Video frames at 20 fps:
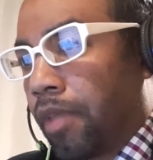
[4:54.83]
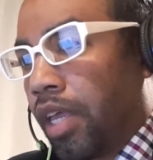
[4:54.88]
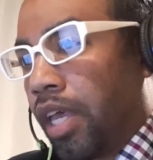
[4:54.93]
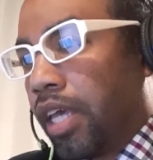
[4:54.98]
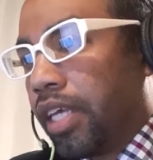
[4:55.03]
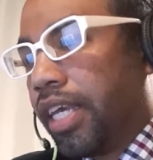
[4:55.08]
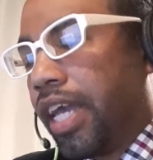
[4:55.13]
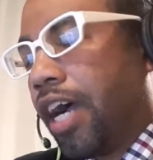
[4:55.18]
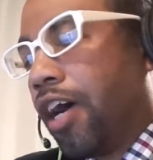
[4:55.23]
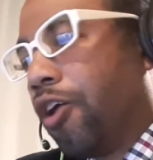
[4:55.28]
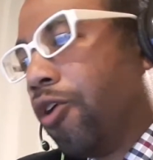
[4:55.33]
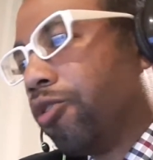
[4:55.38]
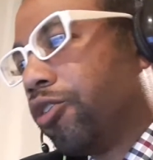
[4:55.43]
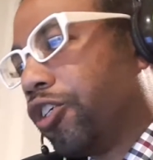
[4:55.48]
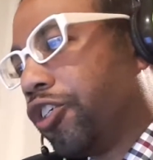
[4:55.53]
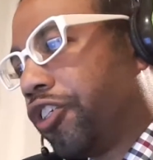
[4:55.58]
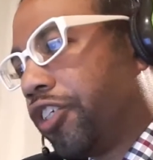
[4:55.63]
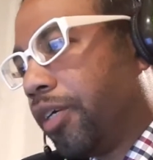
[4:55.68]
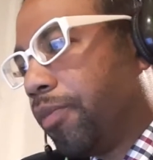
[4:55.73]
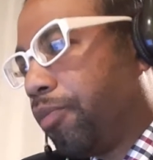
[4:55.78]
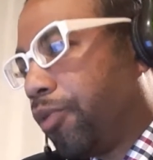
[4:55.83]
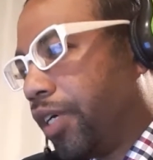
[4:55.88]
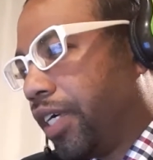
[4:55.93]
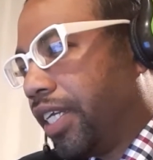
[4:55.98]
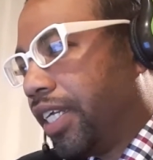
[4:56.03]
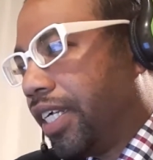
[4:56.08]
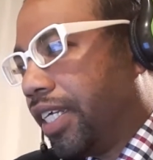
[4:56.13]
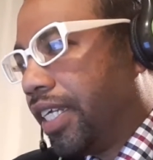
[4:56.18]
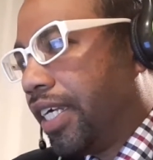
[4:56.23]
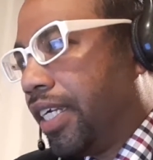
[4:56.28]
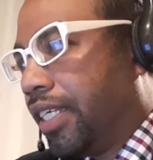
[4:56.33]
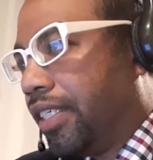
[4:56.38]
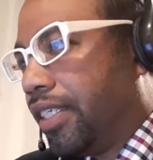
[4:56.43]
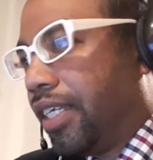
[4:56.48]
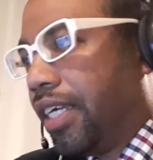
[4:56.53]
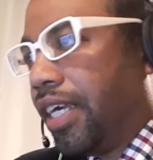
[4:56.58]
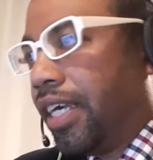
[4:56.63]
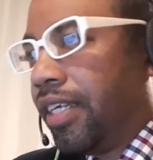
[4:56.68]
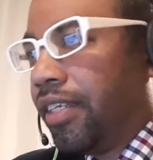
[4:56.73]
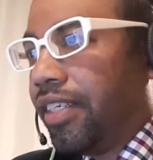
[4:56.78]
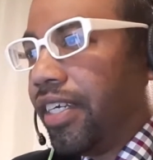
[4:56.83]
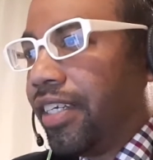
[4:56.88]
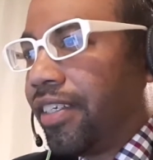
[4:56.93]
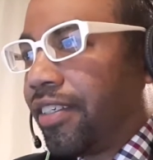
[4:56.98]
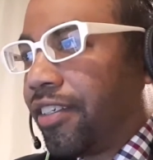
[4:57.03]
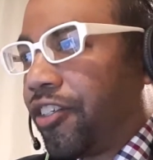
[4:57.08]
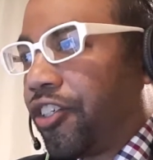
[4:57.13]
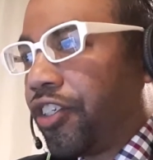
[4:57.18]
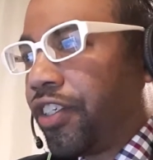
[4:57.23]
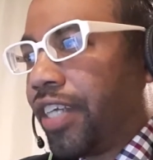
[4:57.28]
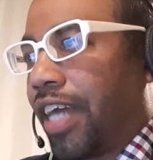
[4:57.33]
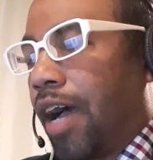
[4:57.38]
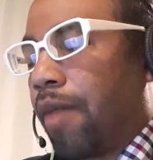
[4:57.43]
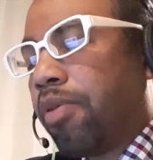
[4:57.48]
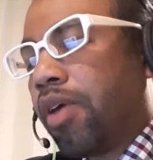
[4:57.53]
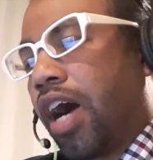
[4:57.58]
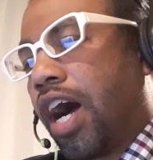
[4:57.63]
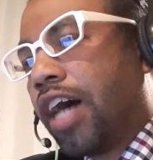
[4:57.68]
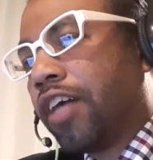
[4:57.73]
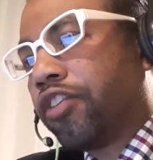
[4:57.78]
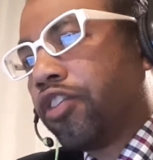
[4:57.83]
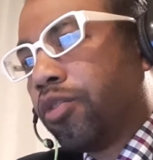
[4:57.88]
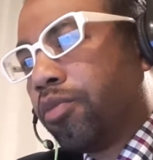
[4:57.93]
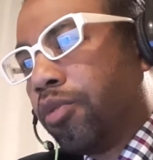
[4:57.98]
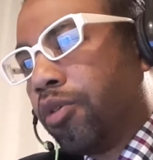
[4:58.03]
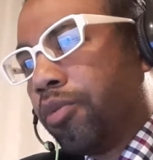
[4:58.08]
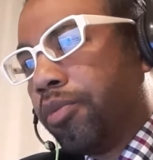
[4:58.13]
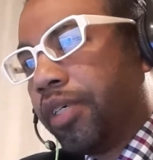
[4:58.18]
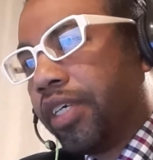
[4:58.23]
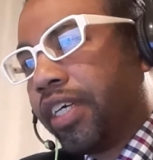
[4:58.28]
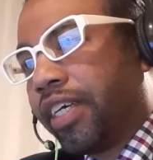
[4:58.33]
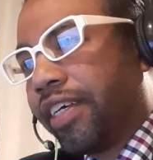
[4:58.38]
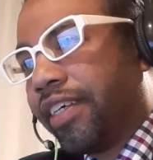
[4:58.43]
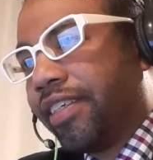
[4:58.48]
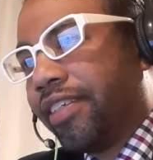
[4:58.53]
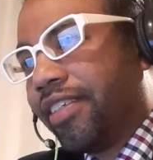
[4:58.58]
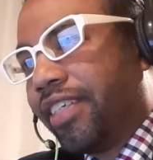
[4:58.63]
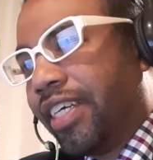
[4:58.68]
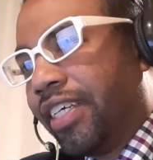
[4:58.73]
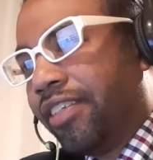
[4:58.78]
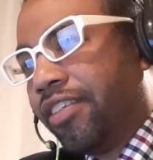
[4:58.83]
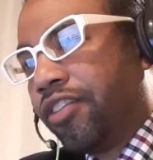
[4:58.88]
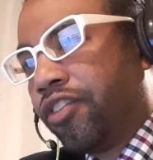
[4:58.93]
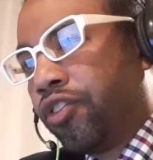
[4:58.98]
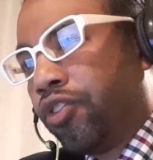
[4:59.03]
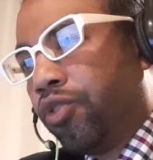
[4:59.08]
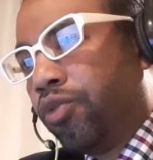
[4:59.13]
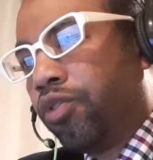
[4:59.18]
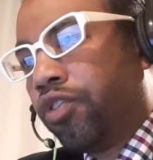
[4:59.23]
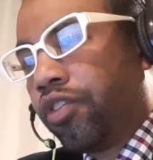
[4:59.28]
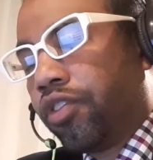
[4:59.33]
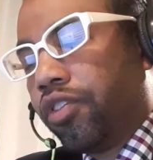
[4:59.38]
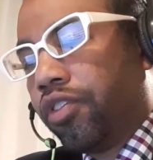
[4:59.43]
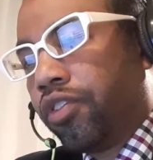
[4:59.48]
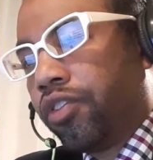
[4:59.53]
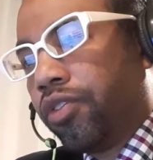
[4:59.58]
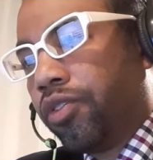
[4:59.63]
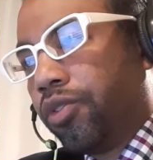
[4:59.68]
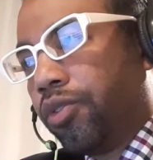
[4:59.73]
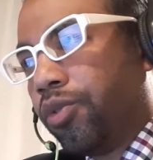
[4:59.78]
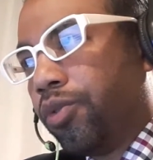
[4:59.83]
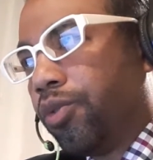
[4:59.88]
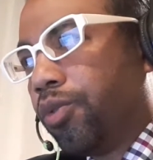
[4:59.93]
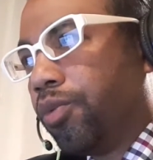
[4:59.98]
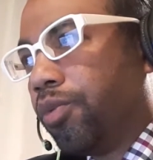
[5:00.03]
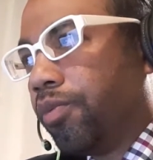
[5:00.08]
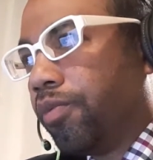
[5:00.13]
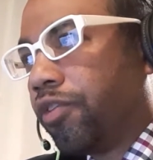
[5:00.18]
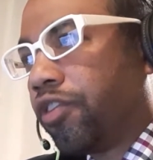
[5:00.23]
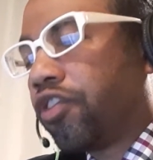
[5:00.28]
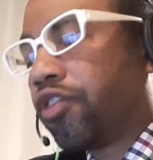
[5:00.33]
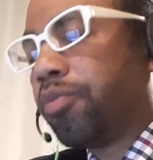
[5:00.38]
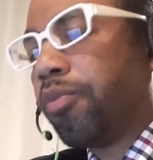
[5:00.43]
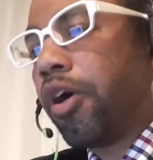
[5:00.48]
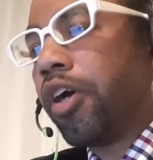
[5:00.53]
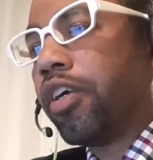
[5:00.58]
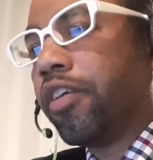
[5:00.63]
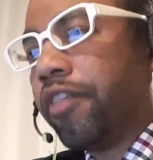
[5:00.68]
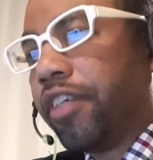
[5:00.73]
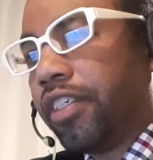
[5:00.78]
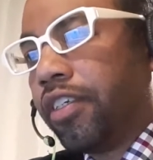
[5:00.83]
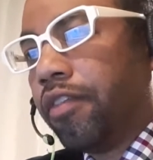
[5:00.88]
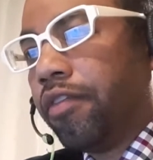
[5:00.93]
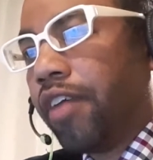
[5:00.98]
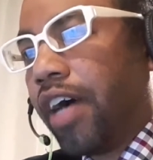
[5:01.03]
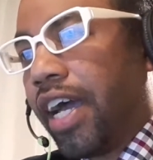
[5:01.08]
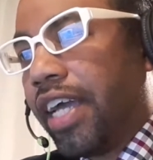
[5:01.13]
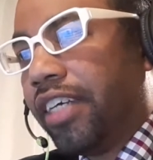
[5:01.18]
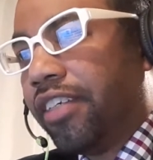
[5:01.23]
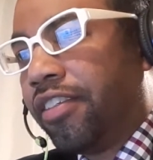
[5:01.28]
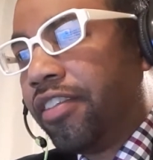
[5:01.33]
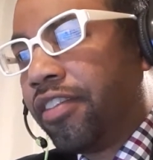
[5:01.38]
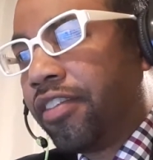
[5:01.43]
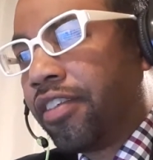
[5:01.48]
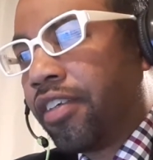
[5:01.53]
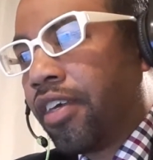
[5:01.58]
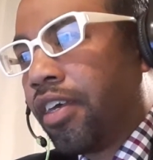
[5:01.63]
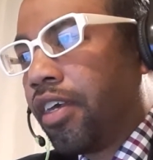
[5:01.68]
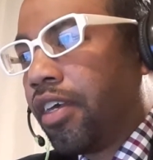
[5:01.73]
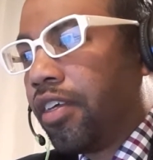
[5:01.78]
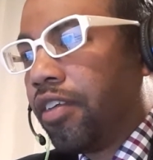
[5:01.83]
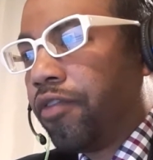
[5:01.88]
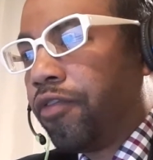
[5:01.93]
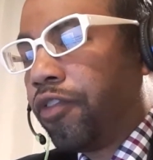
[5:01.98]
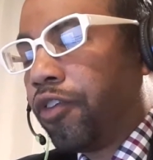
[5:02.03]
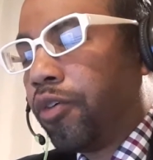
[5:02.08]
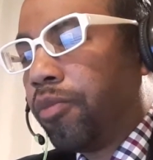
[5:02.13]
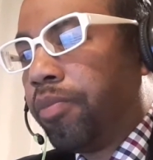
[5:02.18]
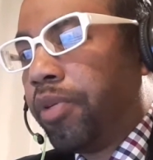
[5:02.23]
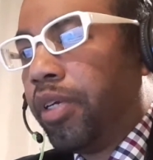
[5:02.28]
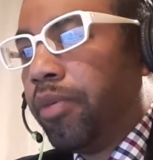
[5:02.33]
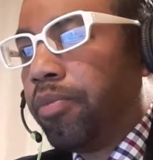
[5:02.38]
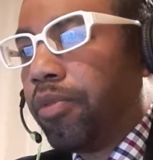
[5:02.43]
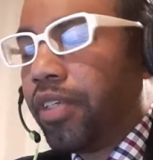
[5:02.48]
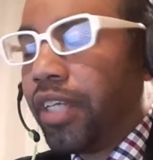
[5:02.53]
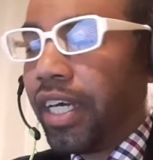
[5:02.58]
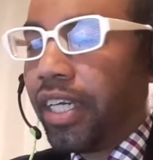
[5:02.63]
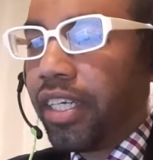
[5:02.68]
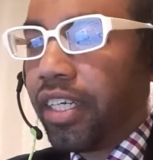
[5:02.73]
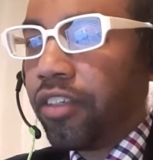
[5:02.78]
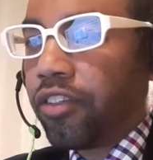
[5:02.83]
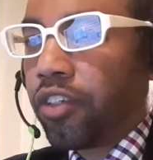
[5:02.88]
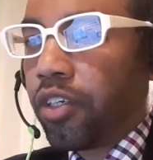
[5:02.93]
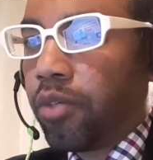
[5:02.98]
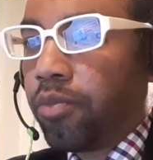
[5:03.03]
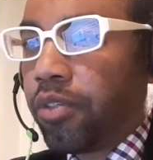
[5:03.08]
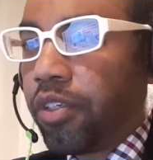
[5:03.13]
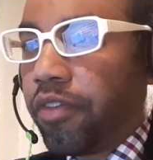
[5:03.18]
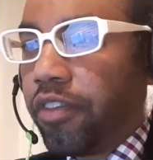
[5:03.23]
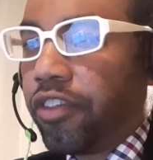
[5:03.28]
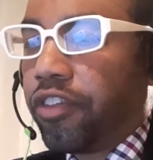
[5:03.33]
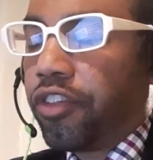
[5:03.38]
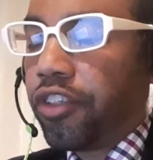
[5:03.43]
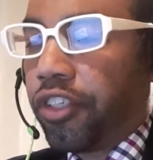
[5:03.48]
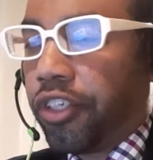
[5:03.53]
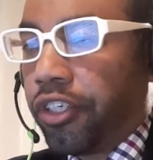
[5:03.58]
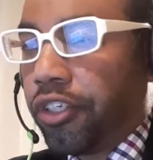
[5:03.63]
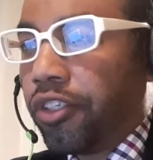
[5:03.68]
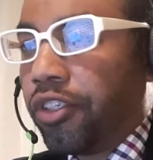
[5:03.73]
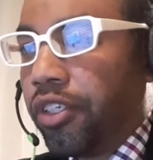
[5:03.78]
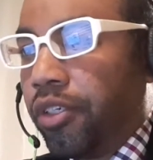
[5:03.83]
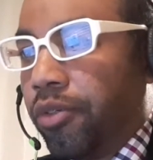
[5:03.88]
Yeah, ownership. But it's just not possible because it's too smart of a device for people. Like in terms of the security